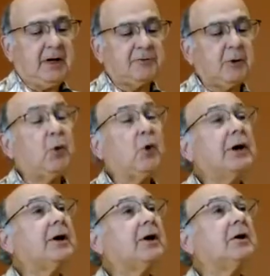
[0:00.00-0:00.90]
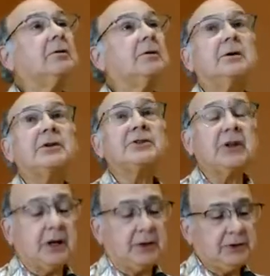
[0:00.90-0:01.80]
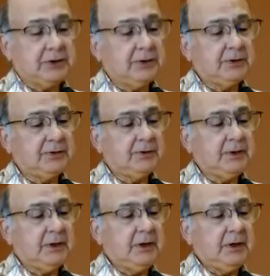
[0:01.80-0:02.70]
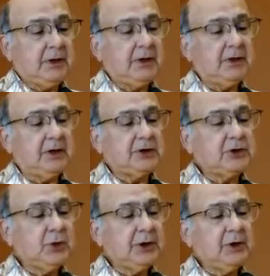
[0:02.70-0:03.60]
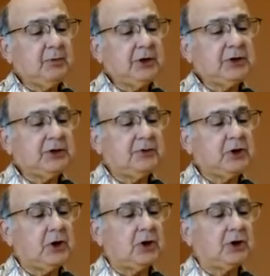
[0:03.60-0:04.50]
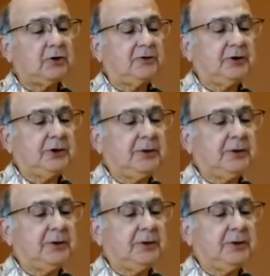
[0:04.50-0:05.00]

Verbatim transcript: From where is next? Then it's 20 minutes of geography.